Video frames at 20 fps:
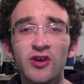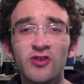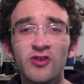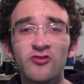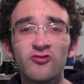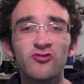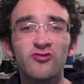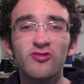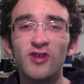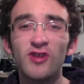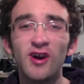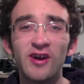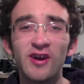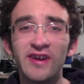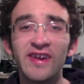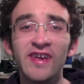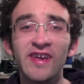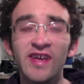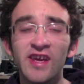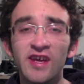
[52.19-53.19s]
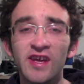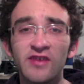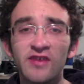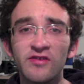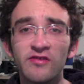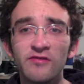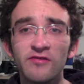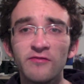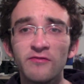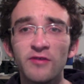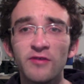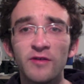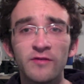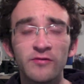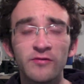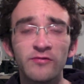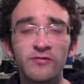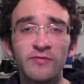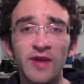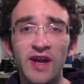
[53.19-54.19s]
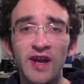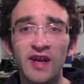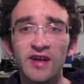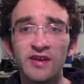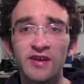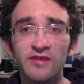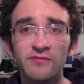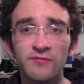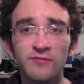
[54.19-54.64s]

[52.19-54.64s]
schlocky, too overdramatic,